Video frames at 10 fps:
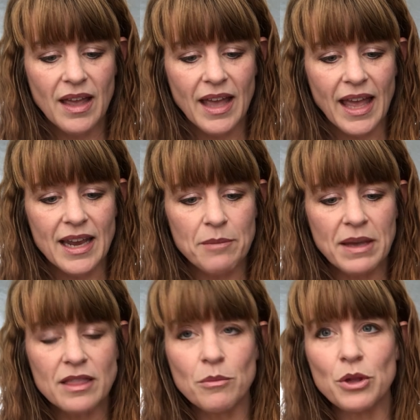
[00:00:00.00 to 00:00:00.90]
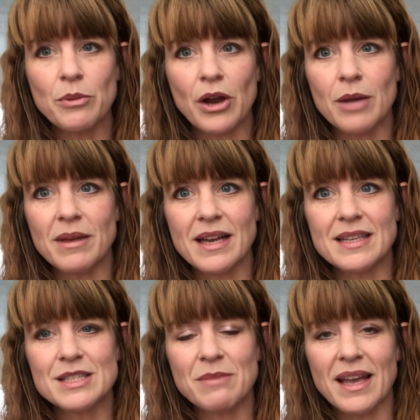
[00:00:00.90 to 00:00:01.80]
And I picked the blueberry
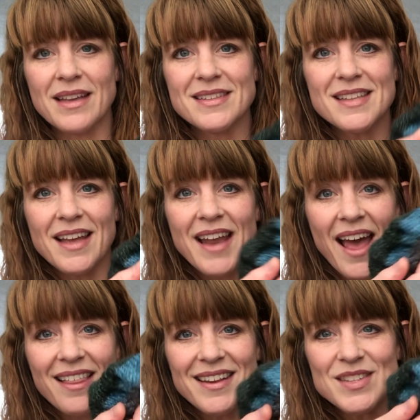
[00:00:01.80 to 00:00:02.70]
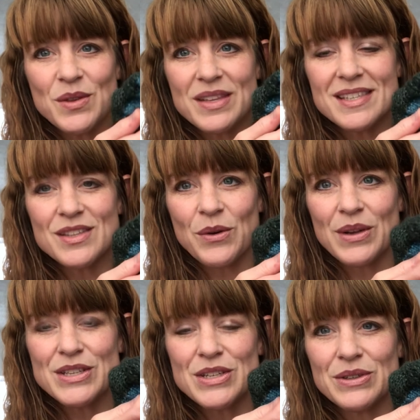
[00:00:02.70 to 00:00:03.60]
because my son Alex, who this is
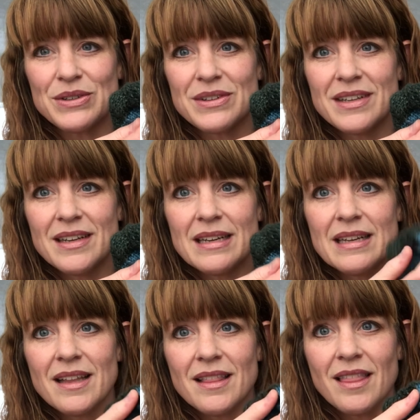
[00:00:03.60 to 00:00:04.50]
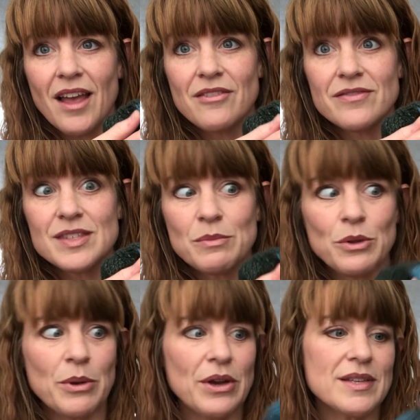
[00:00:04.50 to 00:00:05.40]
going to loves
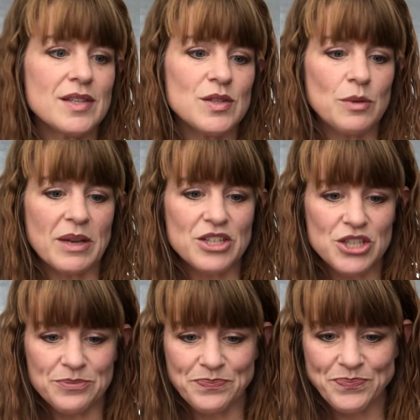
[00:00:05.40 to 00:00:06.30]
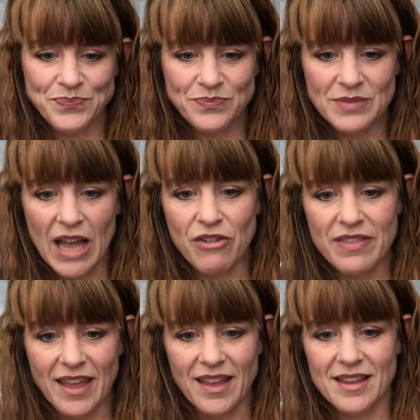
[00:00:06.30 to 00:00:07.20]
blueberries so much.
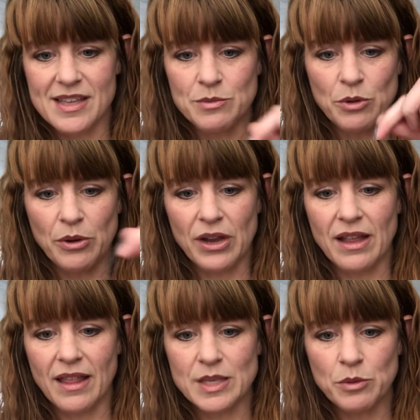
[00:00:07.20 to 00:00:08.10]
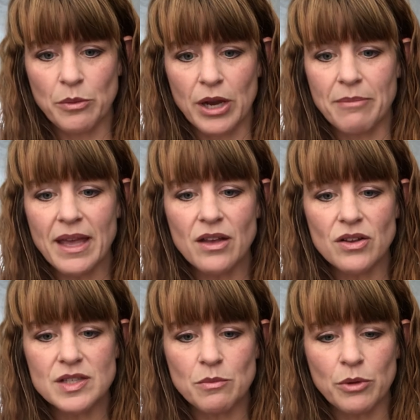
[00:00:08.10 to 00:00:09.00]
Everything is blueberry. He likes blueberry
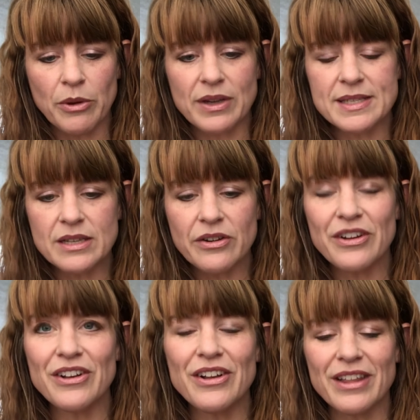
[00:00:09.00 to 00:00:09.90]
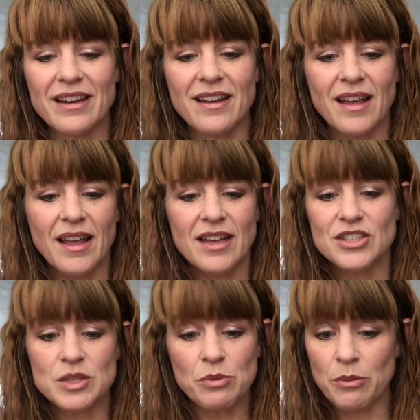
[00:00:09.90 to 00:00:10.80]
bagels and blueberry cereal and
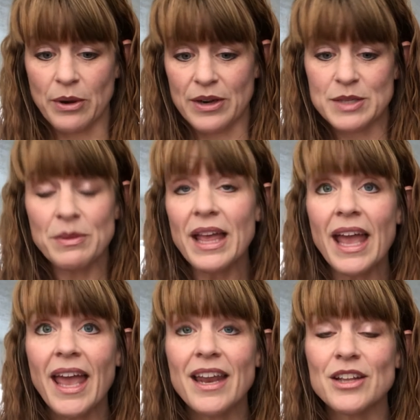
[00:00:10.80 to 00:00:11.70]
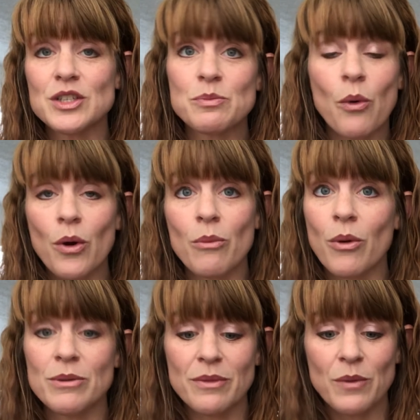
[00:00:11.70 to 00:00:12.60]
just blueberries plain. He'll just pour,
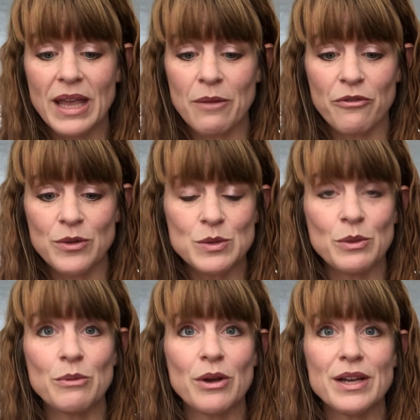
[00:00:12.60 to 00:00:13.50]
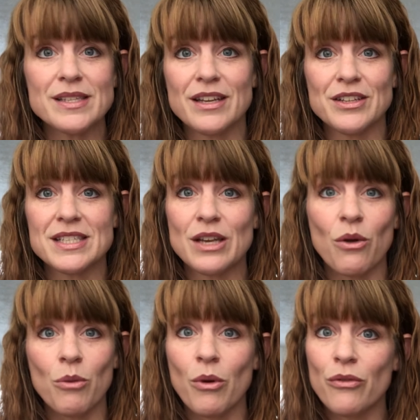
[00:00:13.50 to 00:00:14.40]
put, we get frozen blueberries and he'll just eat a
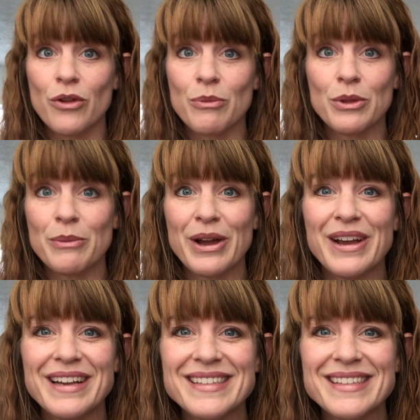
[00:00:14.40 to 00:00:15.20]
whole bowl full of blueberries